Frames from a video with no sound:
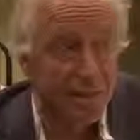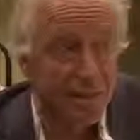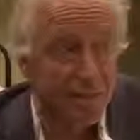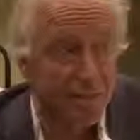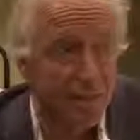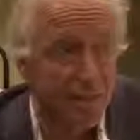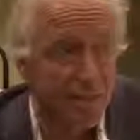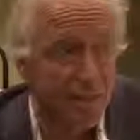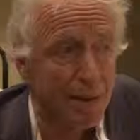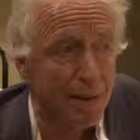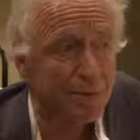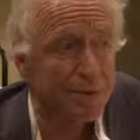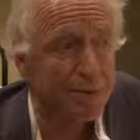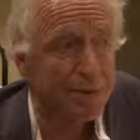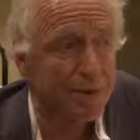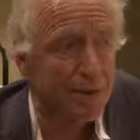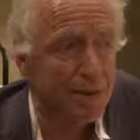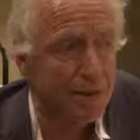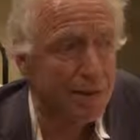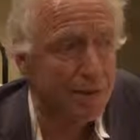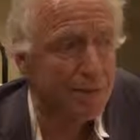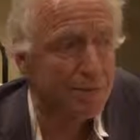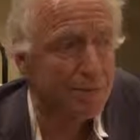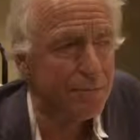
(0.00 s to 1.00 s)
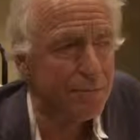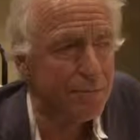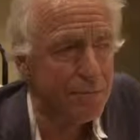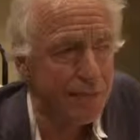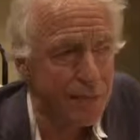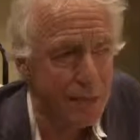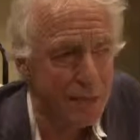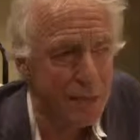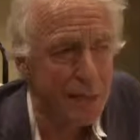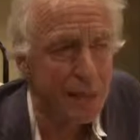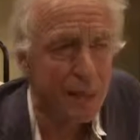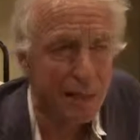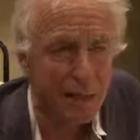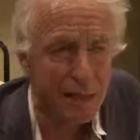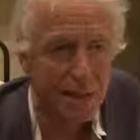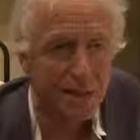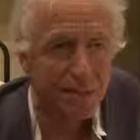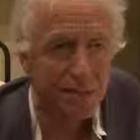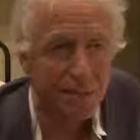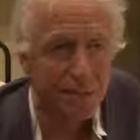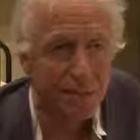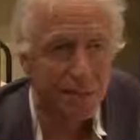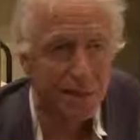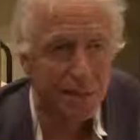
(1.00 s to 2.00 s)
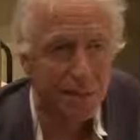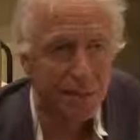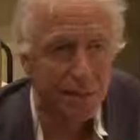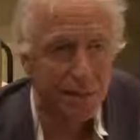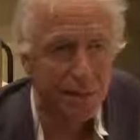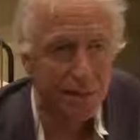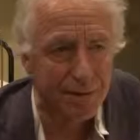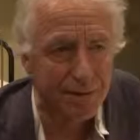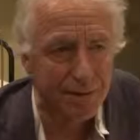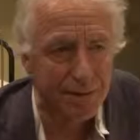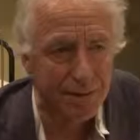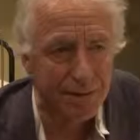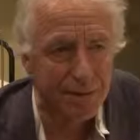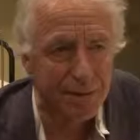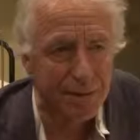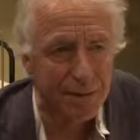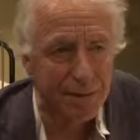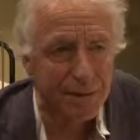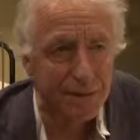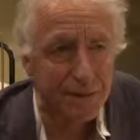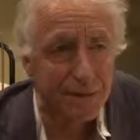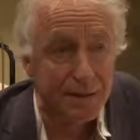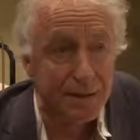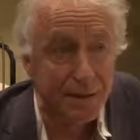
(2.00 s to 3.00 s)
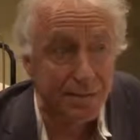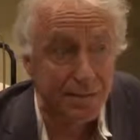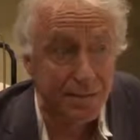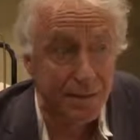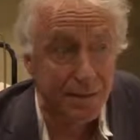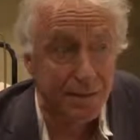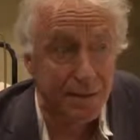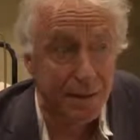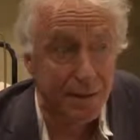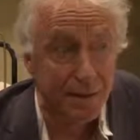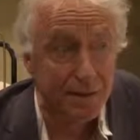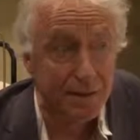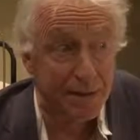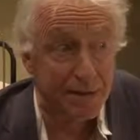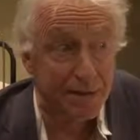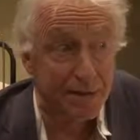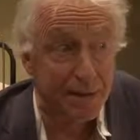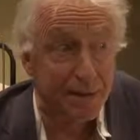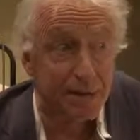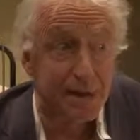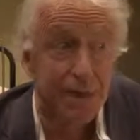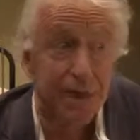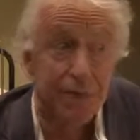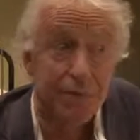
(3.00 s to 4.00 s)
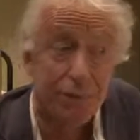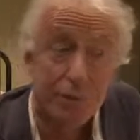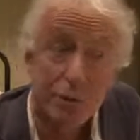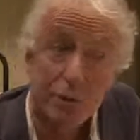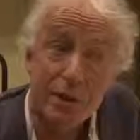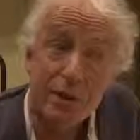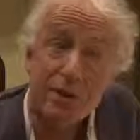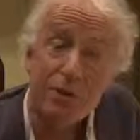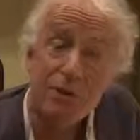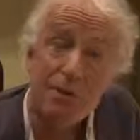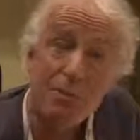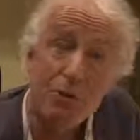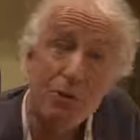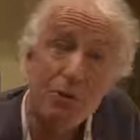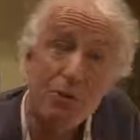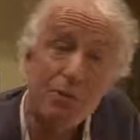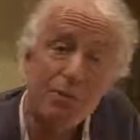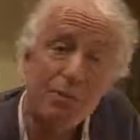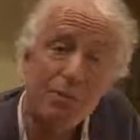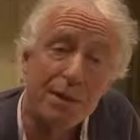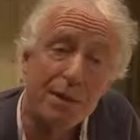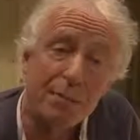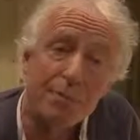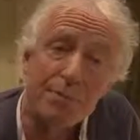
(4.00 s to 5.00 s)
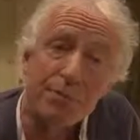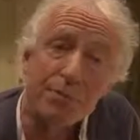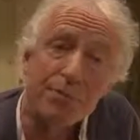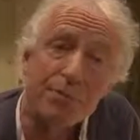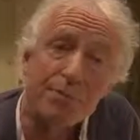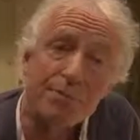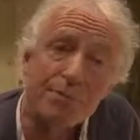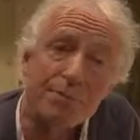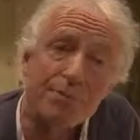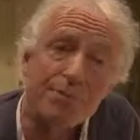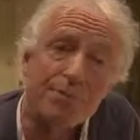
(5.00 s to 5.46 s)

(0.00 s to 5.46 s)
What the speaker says: think people have to think really carefully about these things. If you're going to move people,